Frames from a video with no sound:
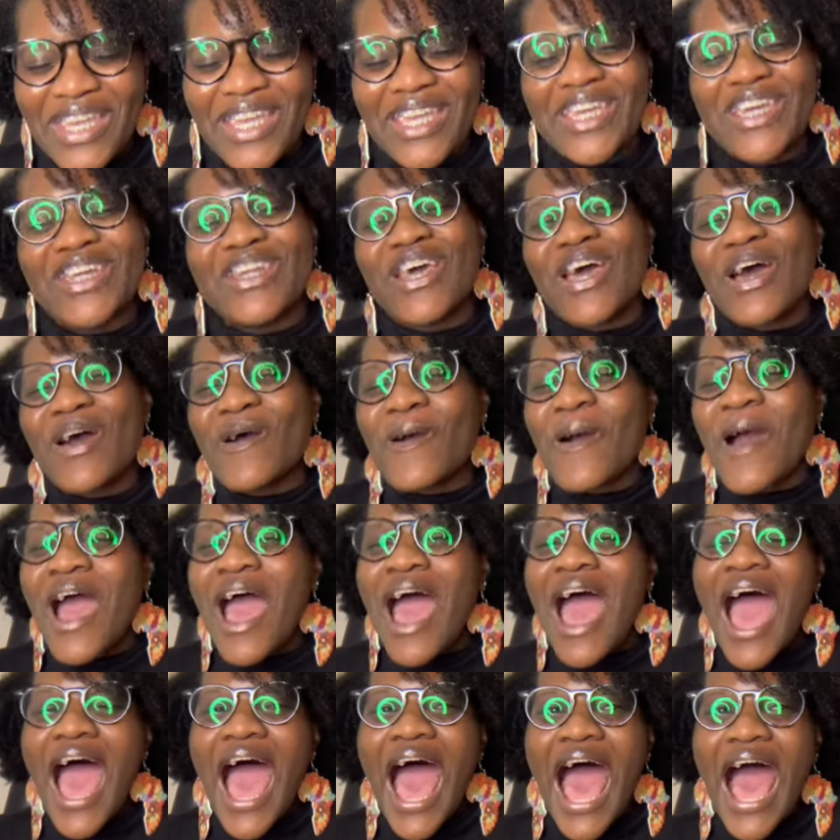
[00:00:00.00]
You know,
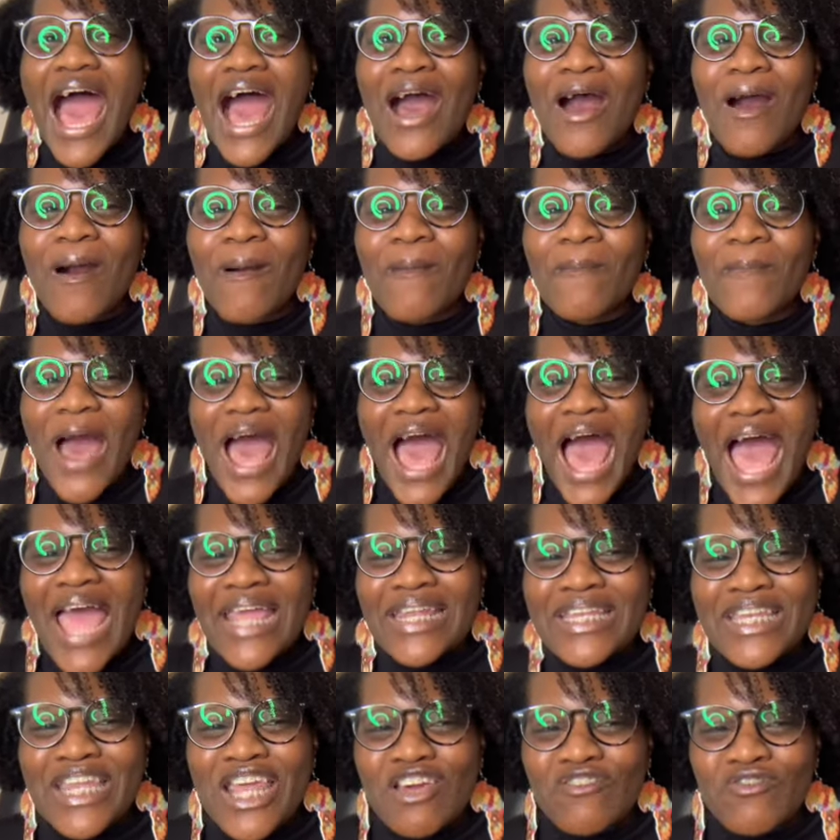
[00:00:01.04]
I
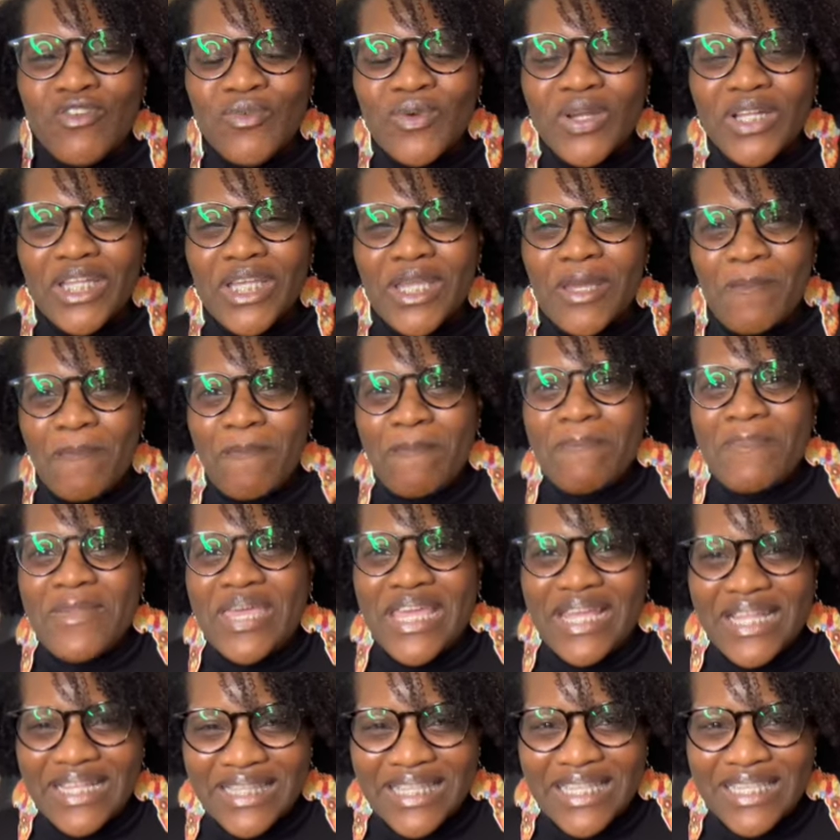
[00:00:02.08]
never really
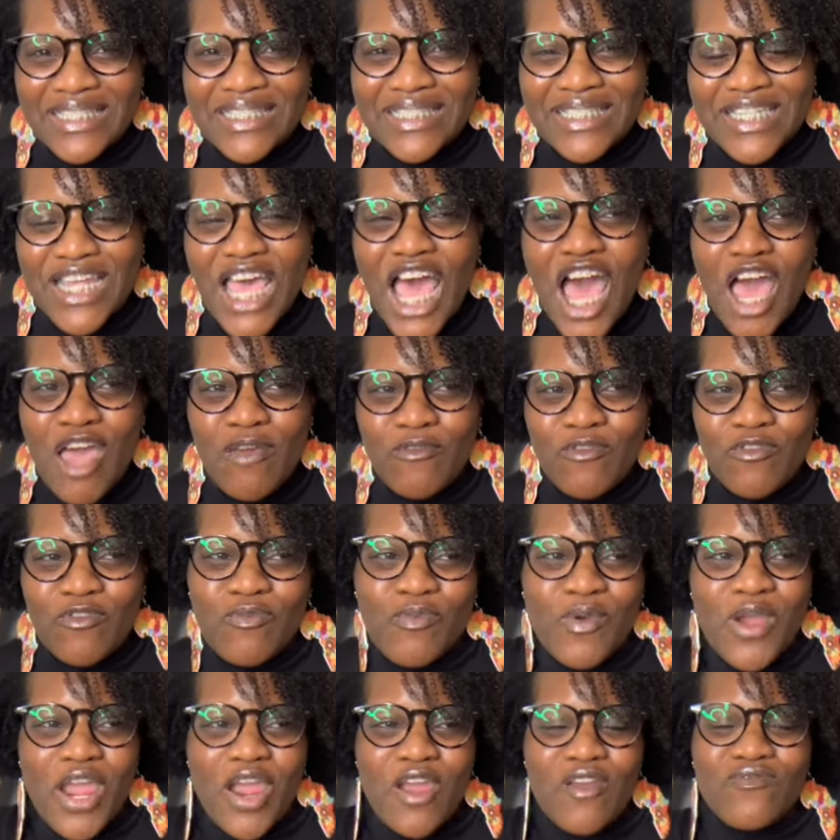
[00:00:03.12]
meet this time of
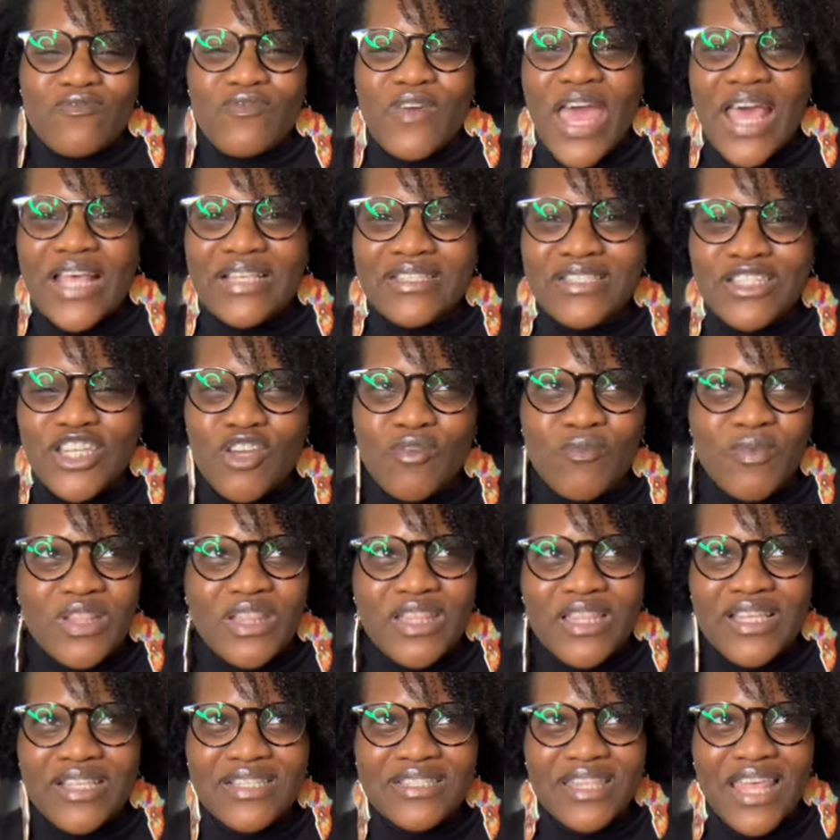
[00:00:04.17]
prayer and fasting with
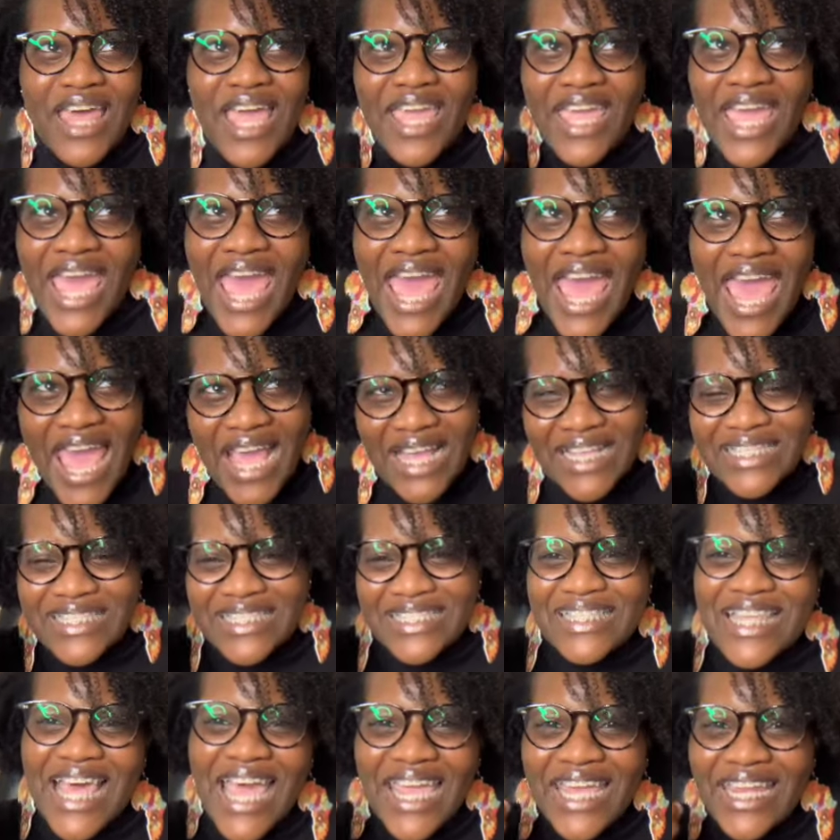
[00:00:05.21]
this like
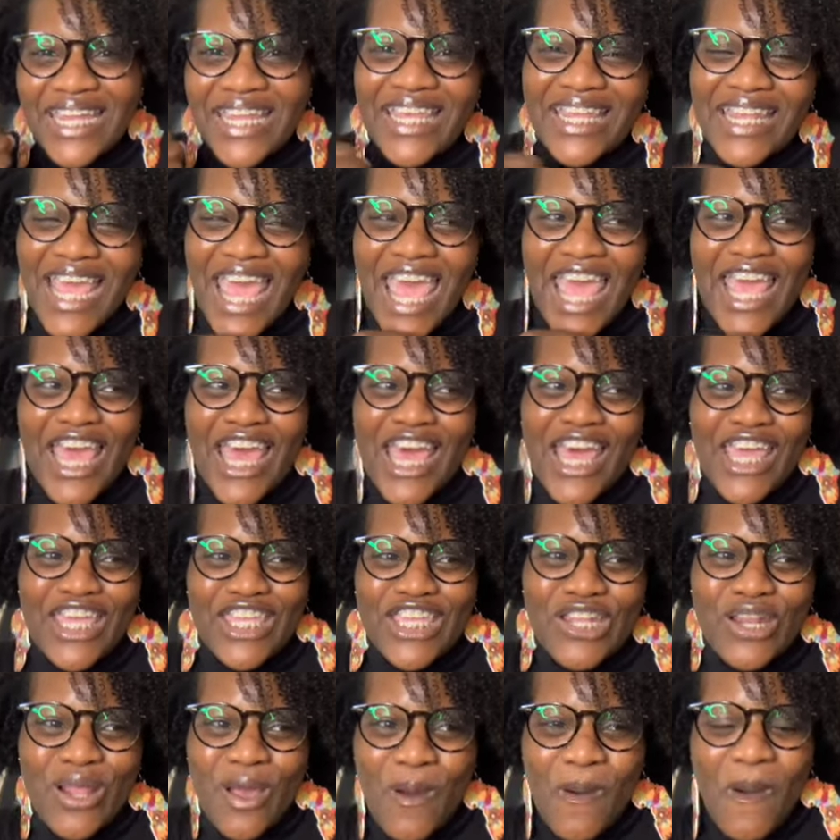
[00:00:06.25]
excited,
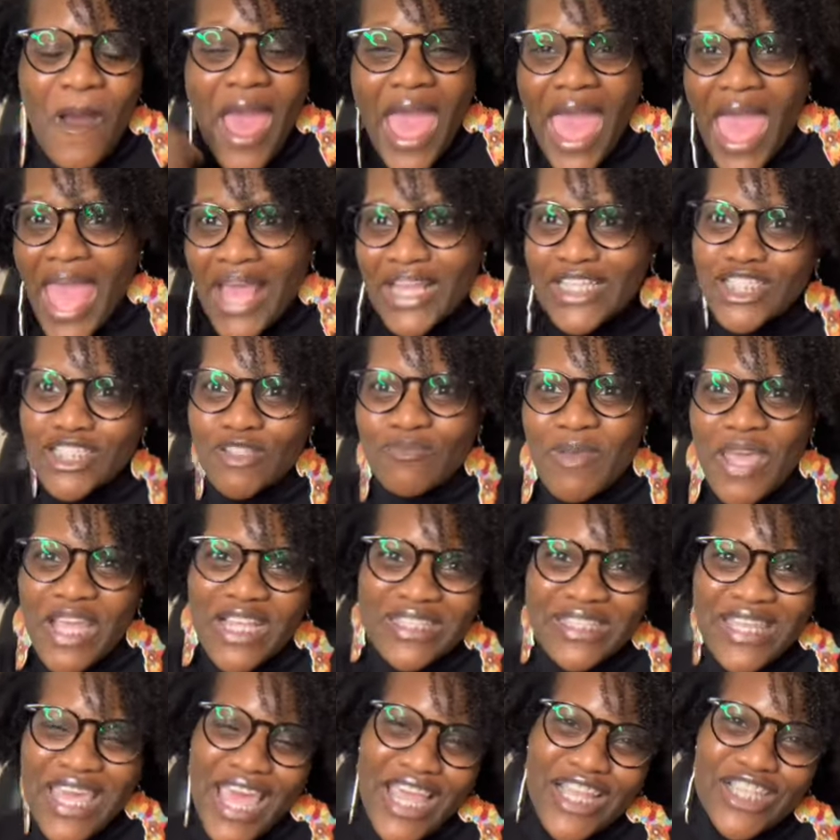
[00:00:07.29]
you know,
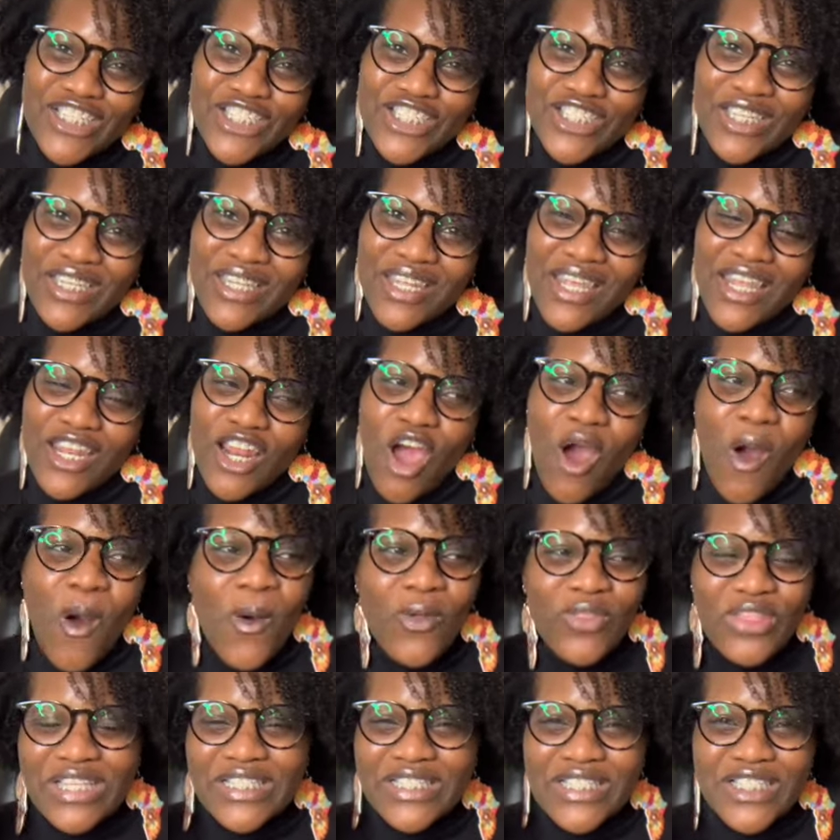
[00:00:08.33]
expectation, and oh,
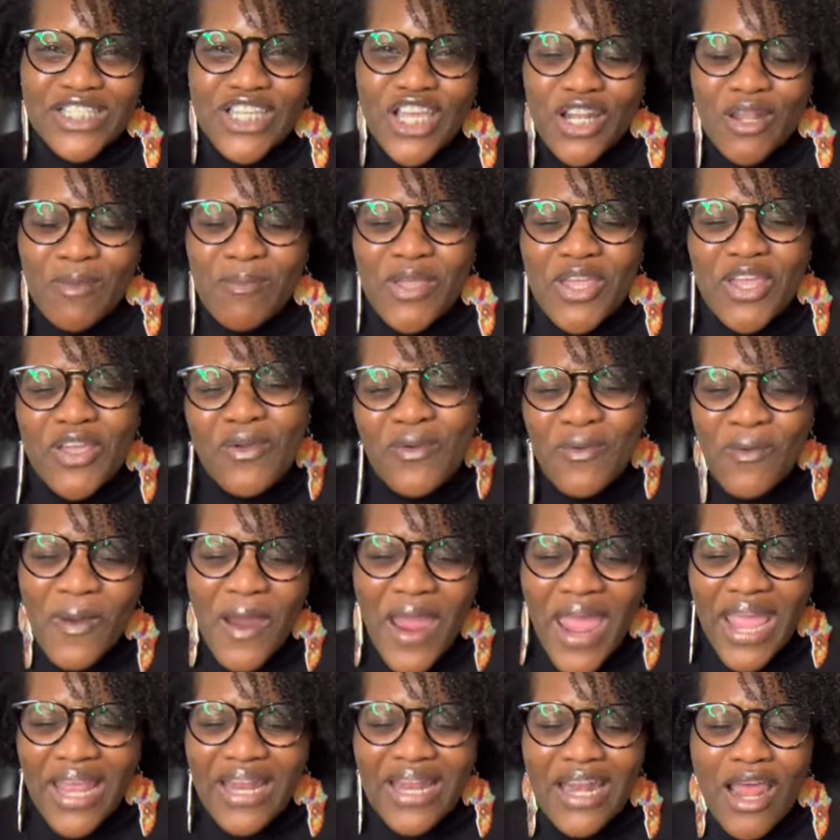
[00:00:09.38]
this is gonna be
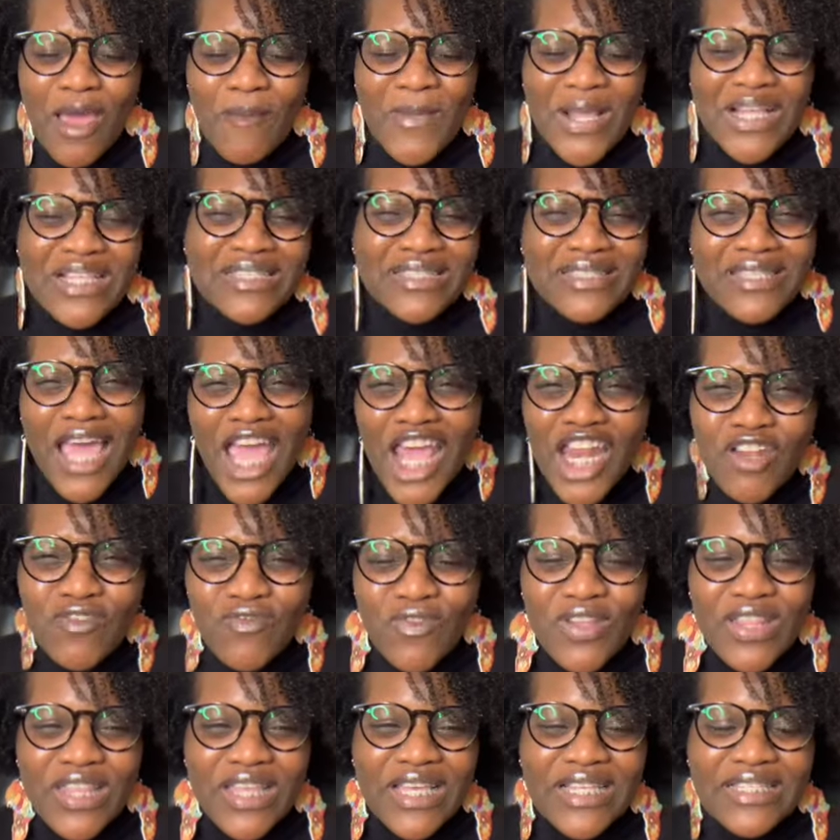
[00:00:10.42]
great and I'm excited
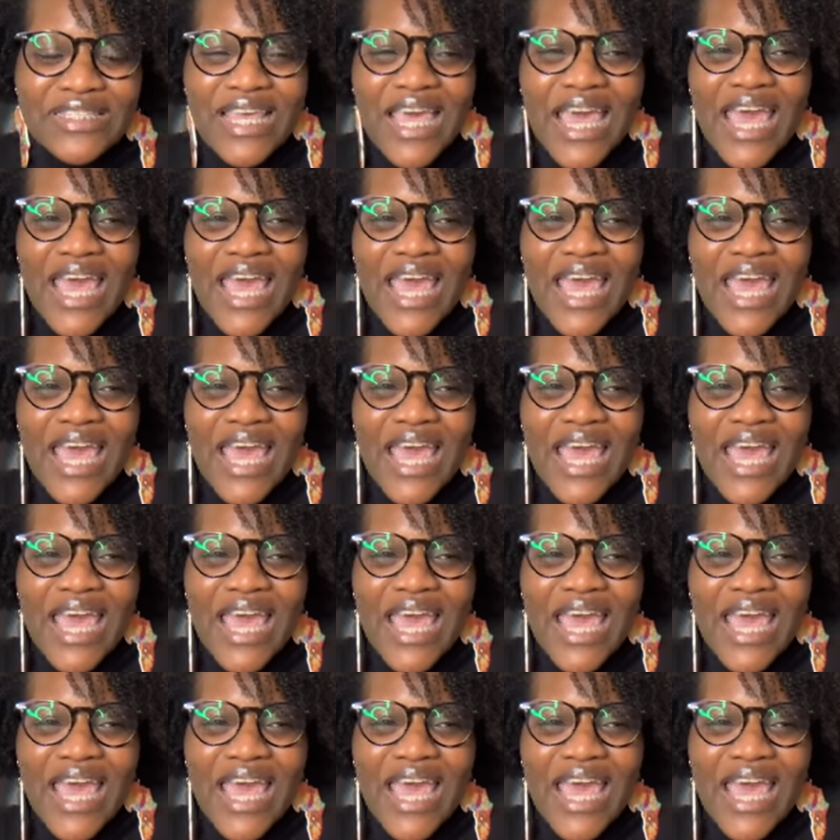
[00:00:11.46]
for this.